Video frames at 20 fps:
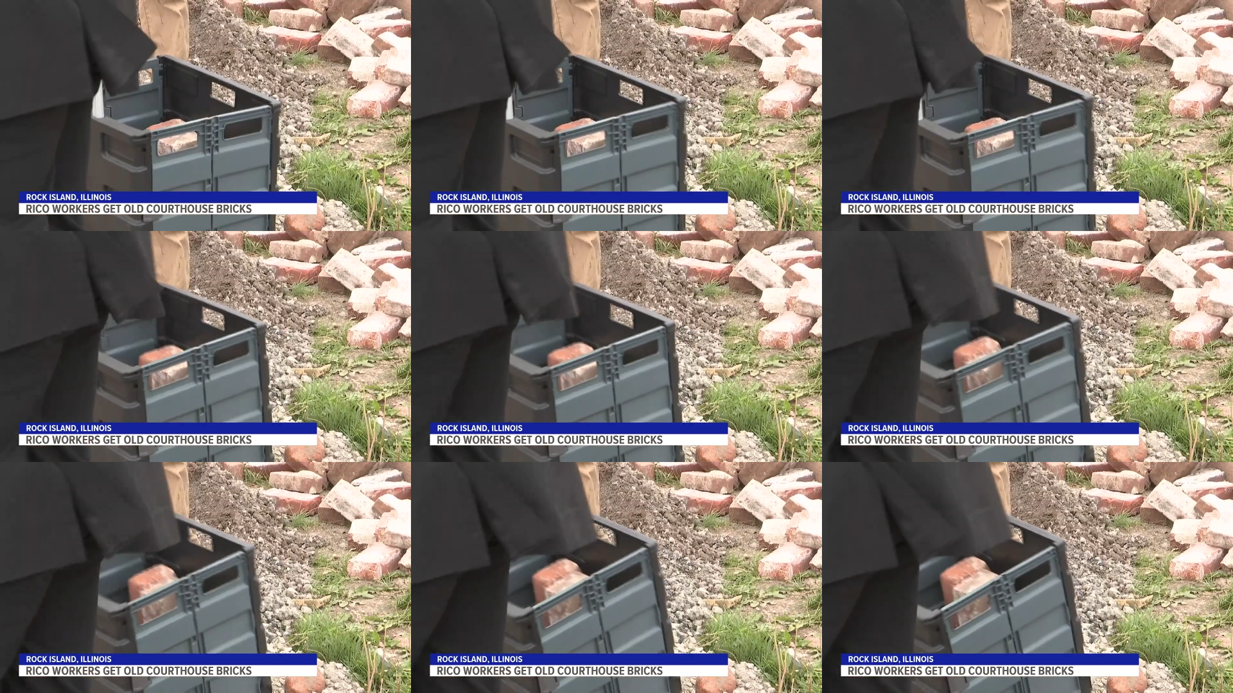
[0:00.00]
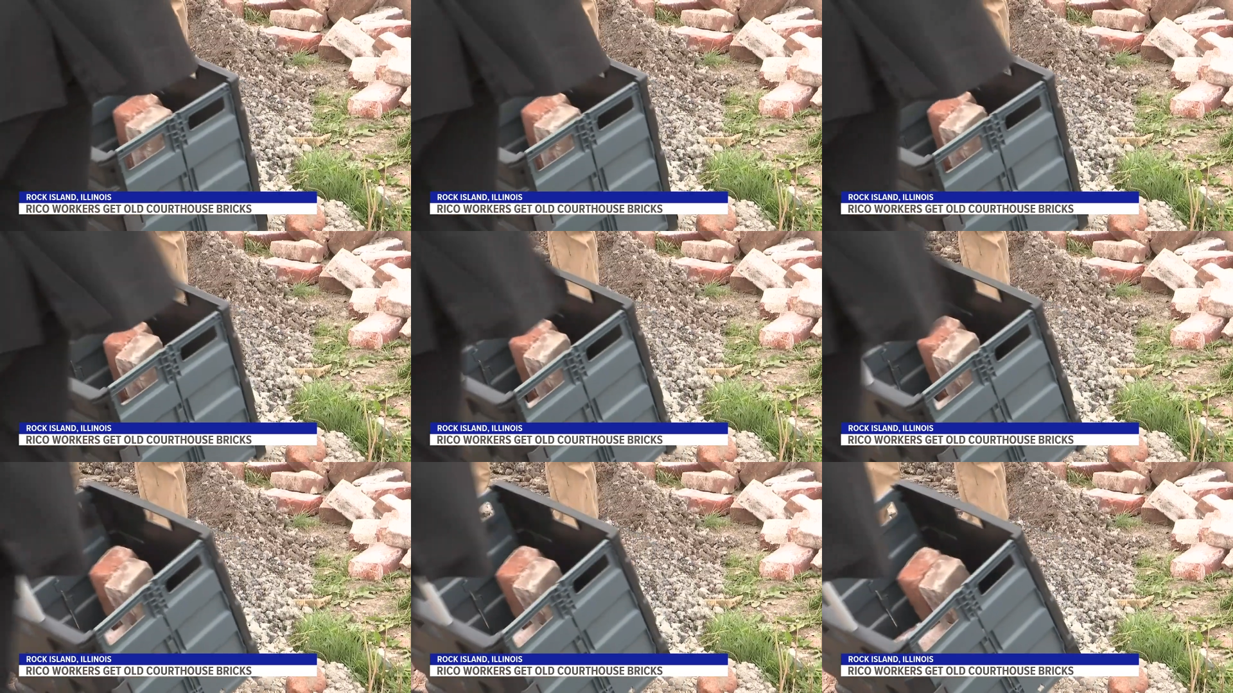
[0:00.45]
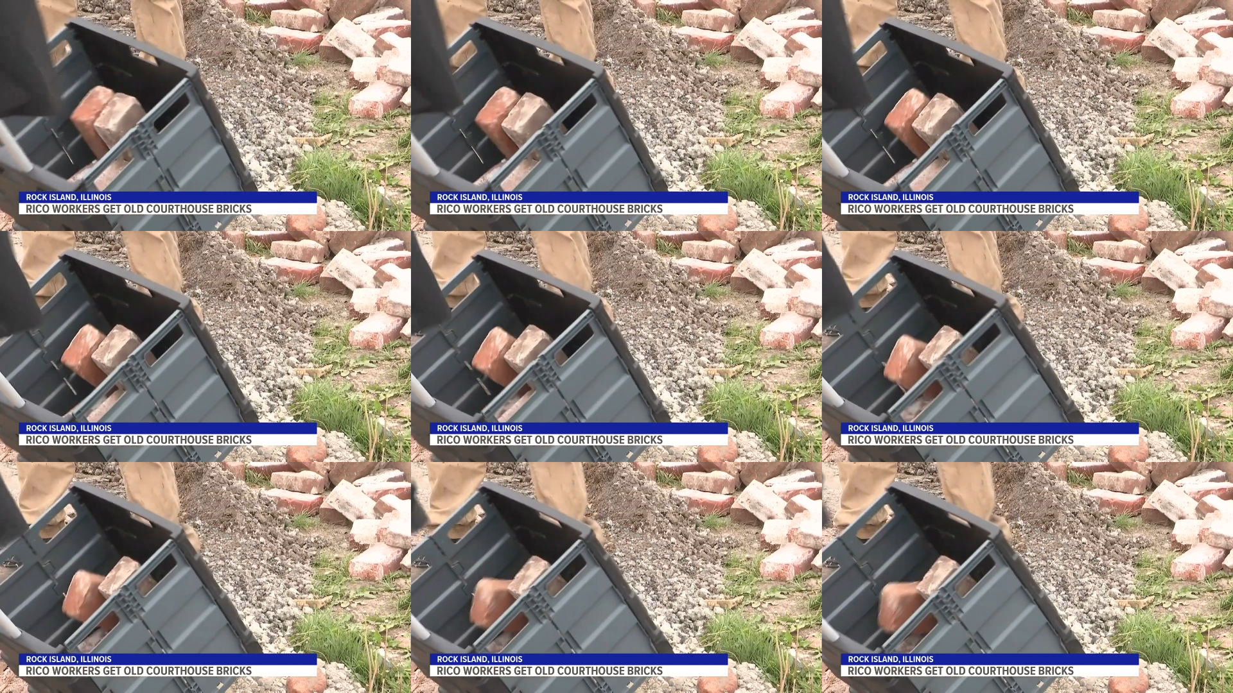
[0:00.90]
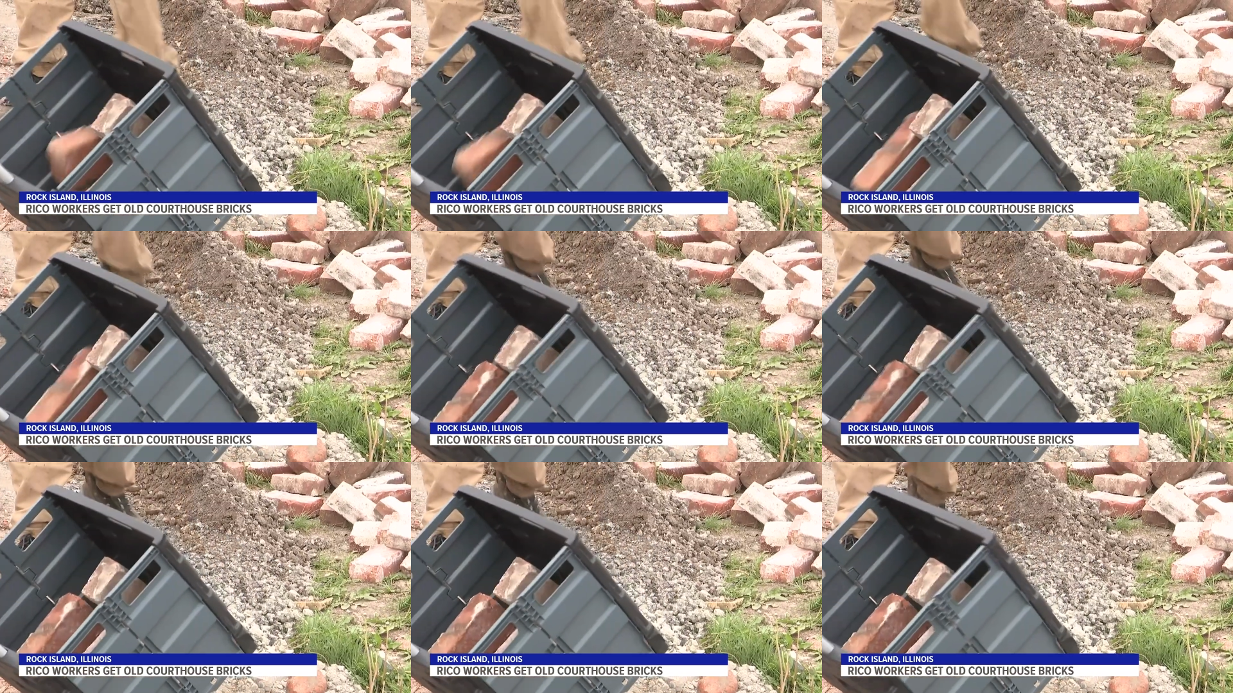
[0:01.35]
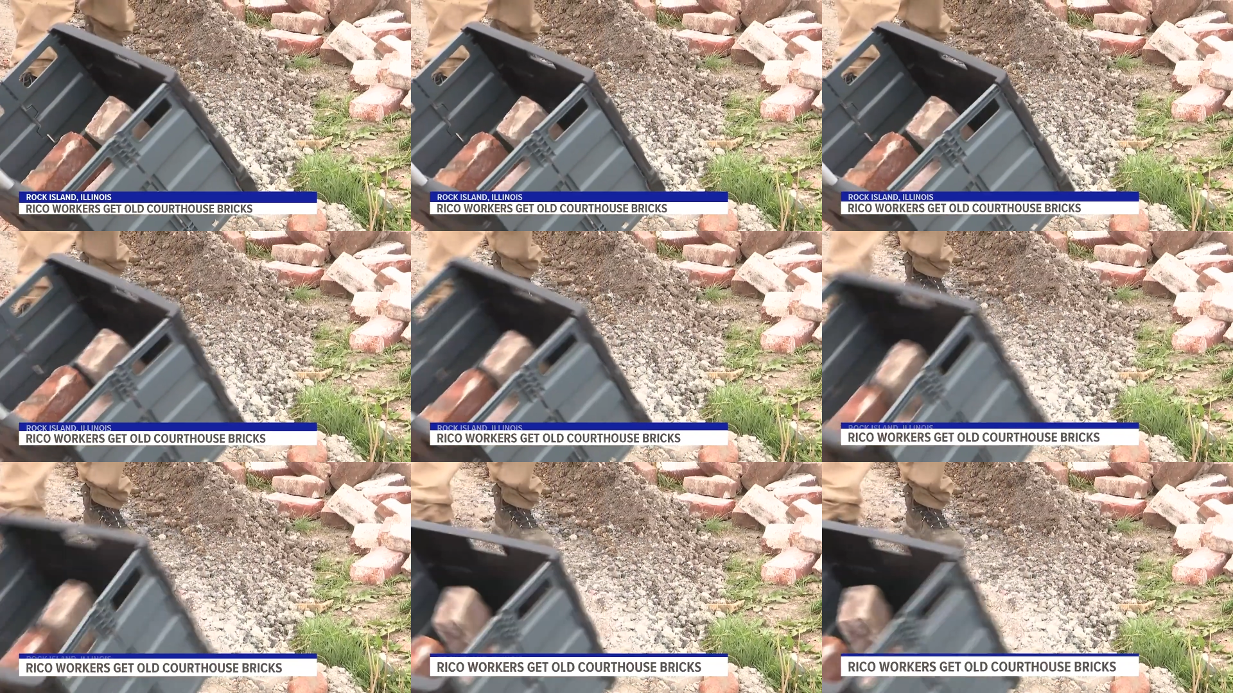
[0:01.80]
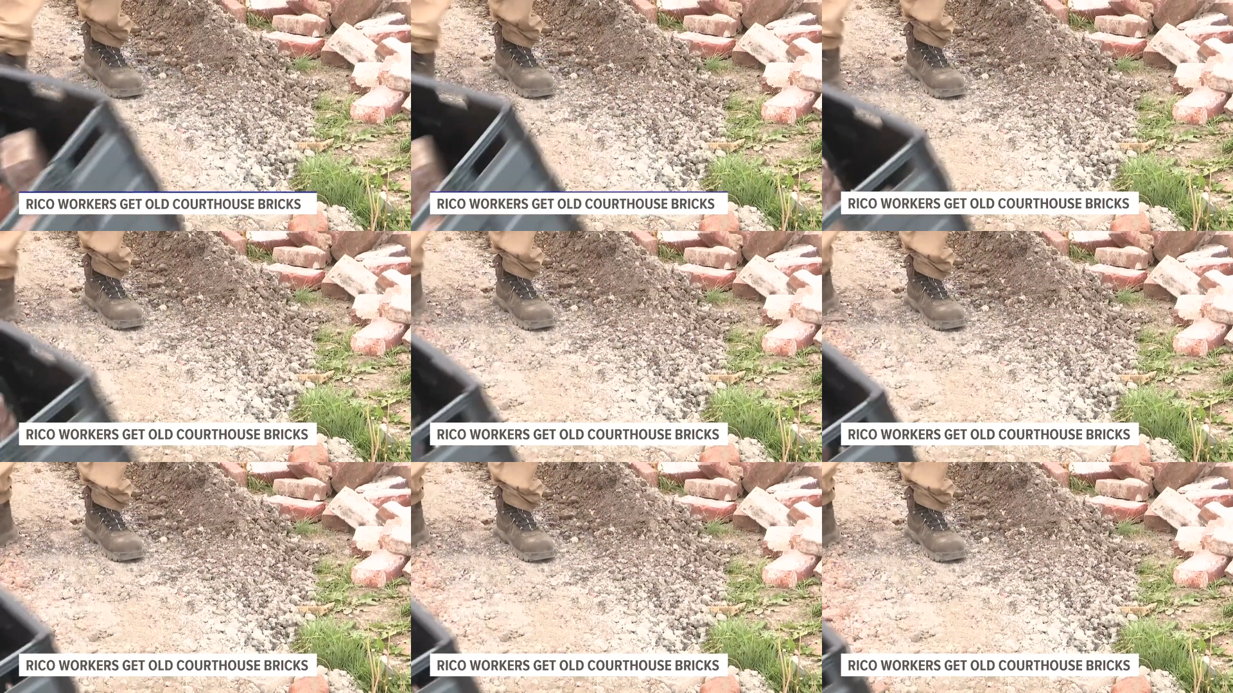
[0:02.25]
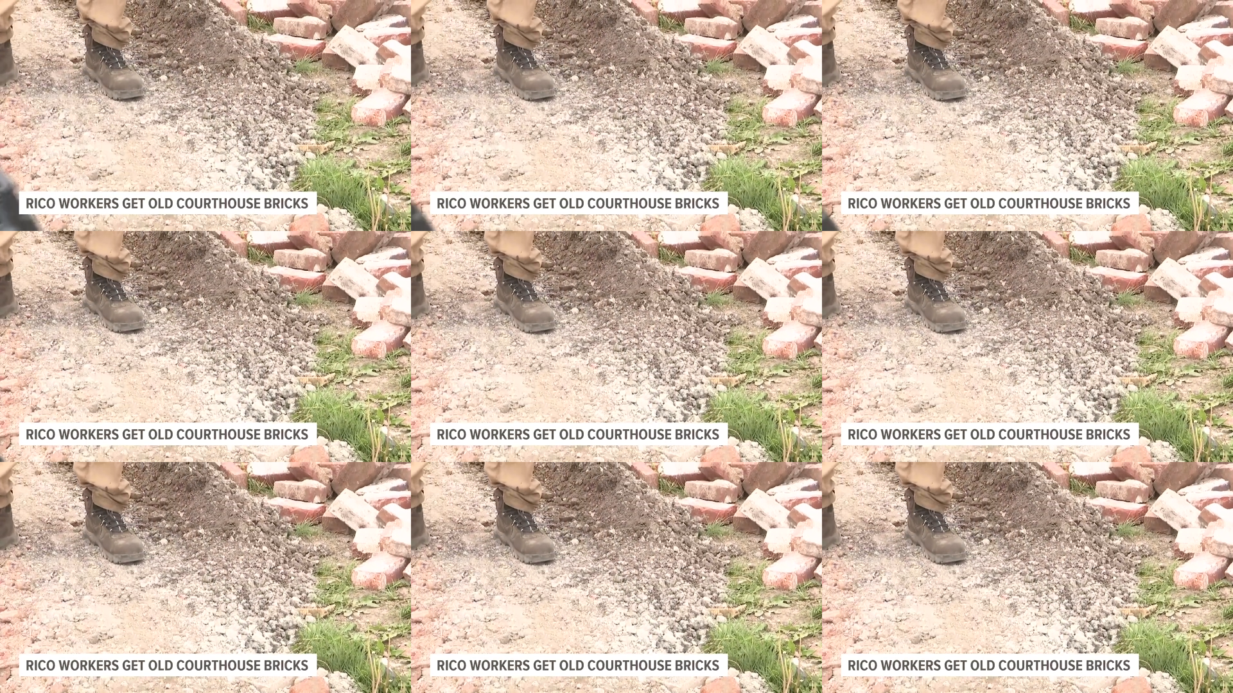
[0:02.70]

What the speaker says: (no speaker visible)